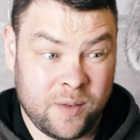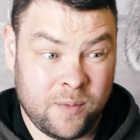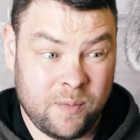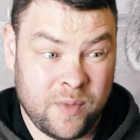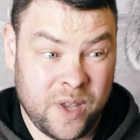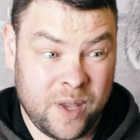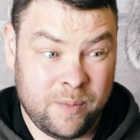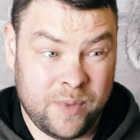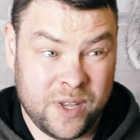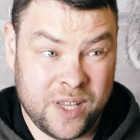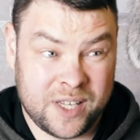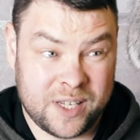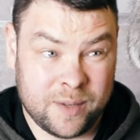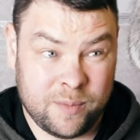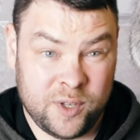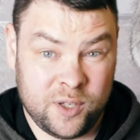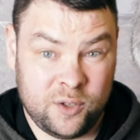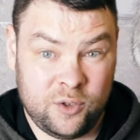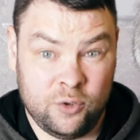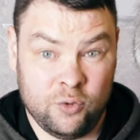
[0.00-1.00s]
maybe it's a
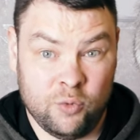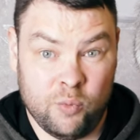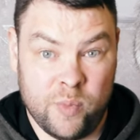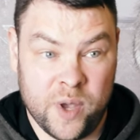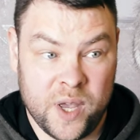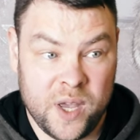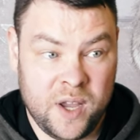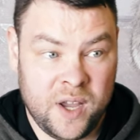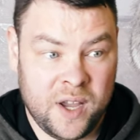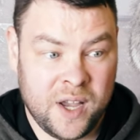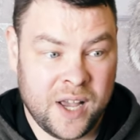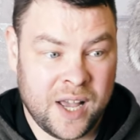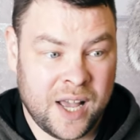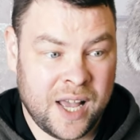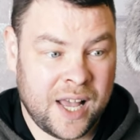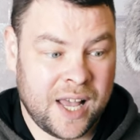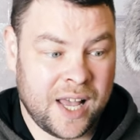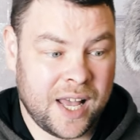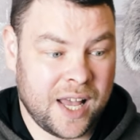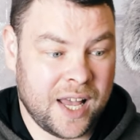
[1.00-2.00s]
bit too big,
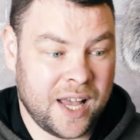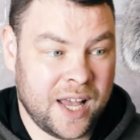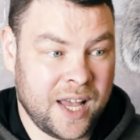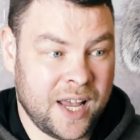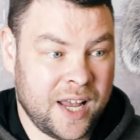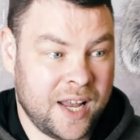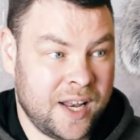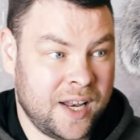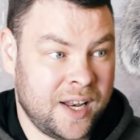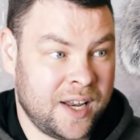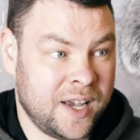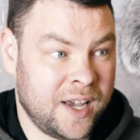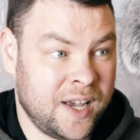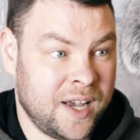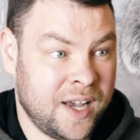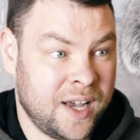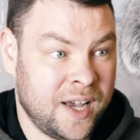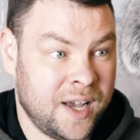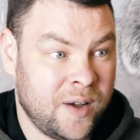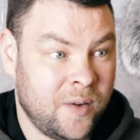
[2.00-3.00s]
and
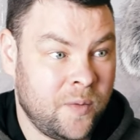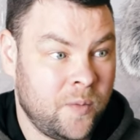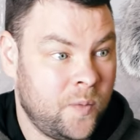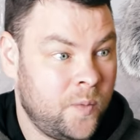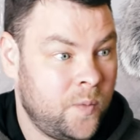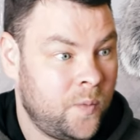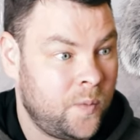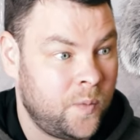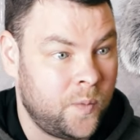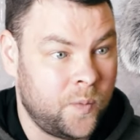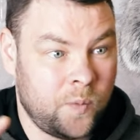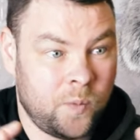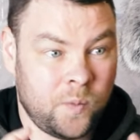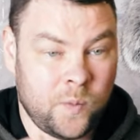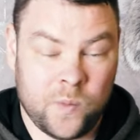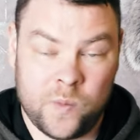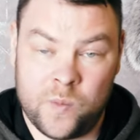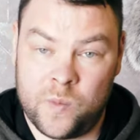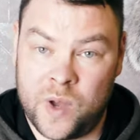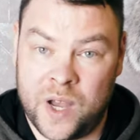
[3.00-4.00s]
I
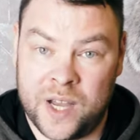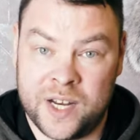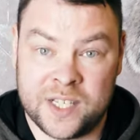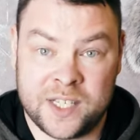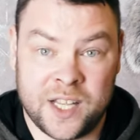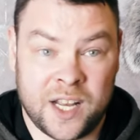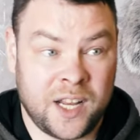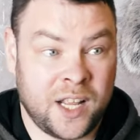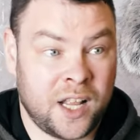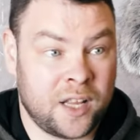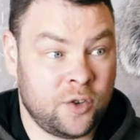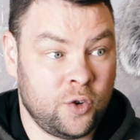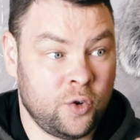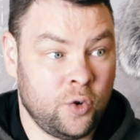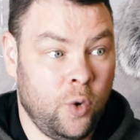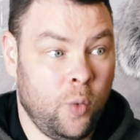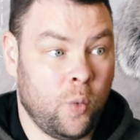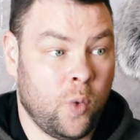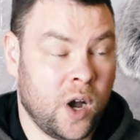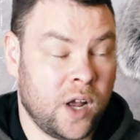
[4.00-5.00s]
decided that, you
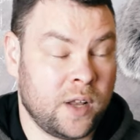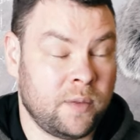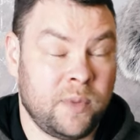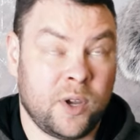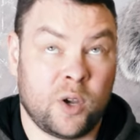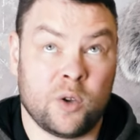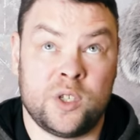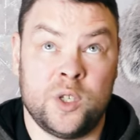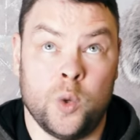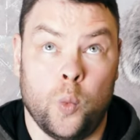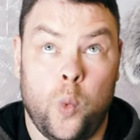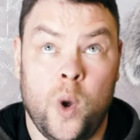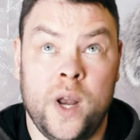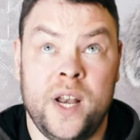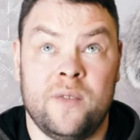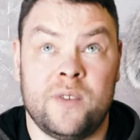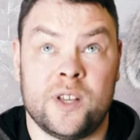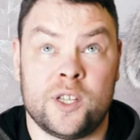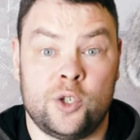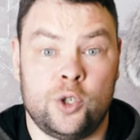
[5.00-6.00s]
know what, because the
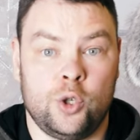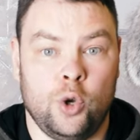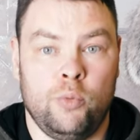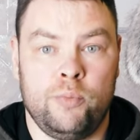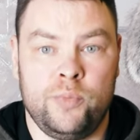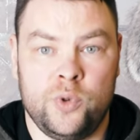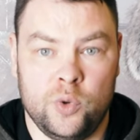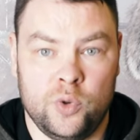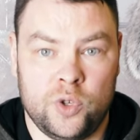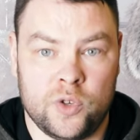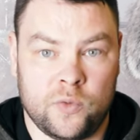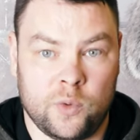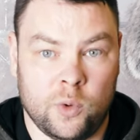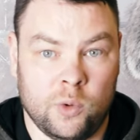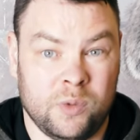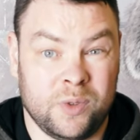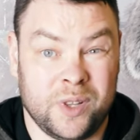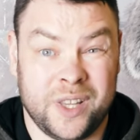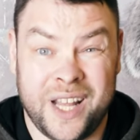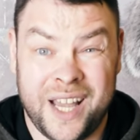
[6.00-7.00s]
weather was so
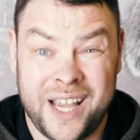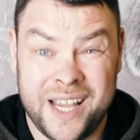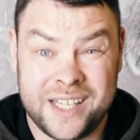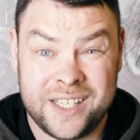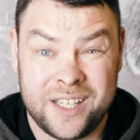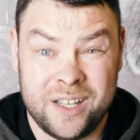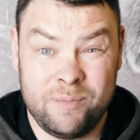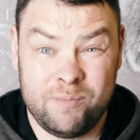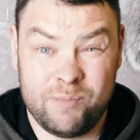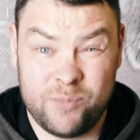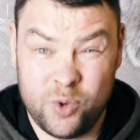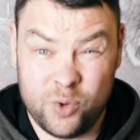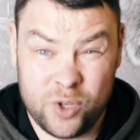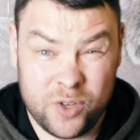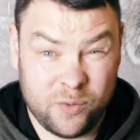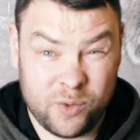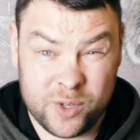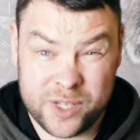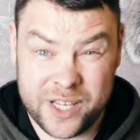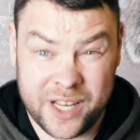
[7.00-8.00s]
beautiful, nice and
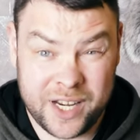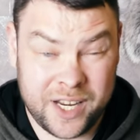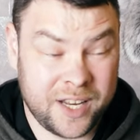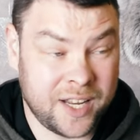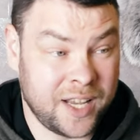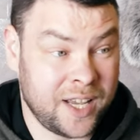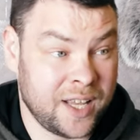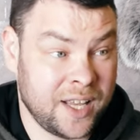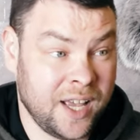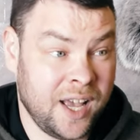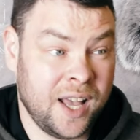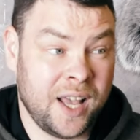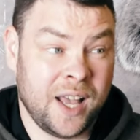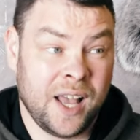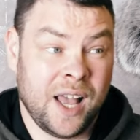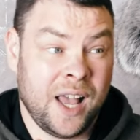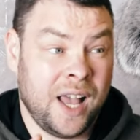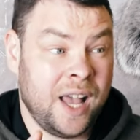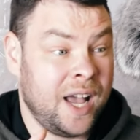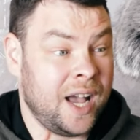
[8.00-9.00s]
beautiful sunny day, yeah,
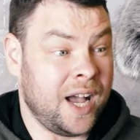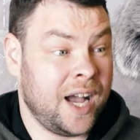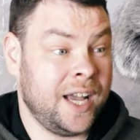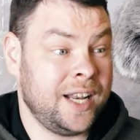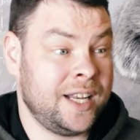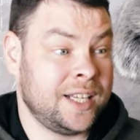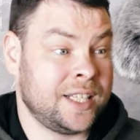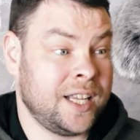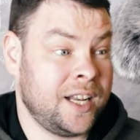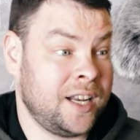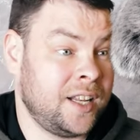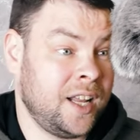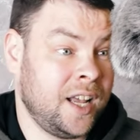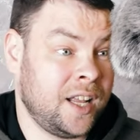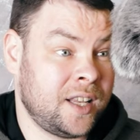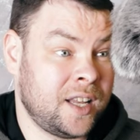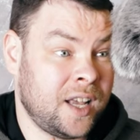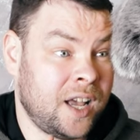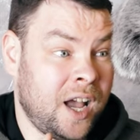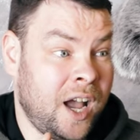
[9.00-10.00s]
I decided
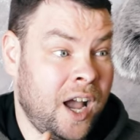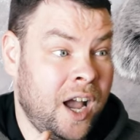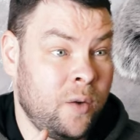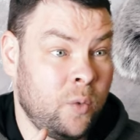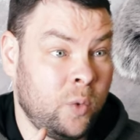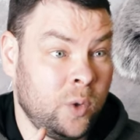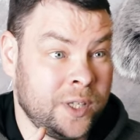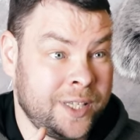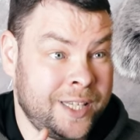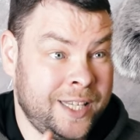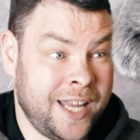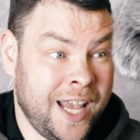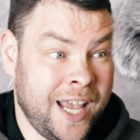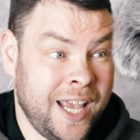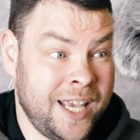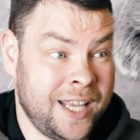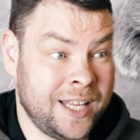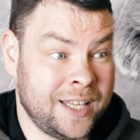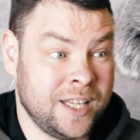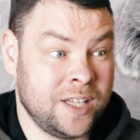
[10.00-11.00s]
that I will
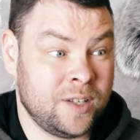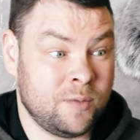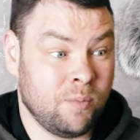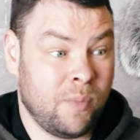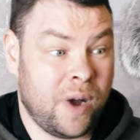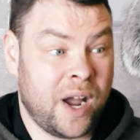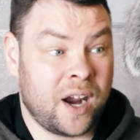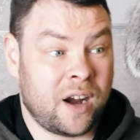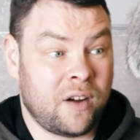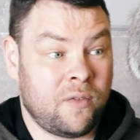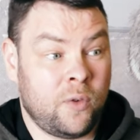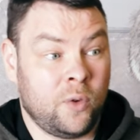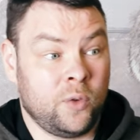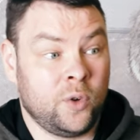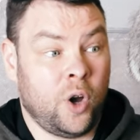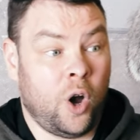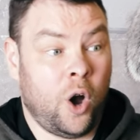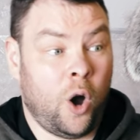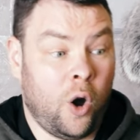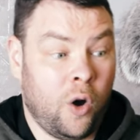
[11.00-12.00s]
take this microphone
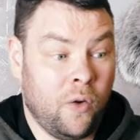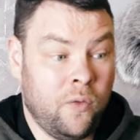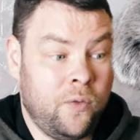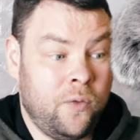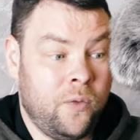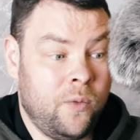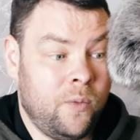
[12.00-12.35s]
off.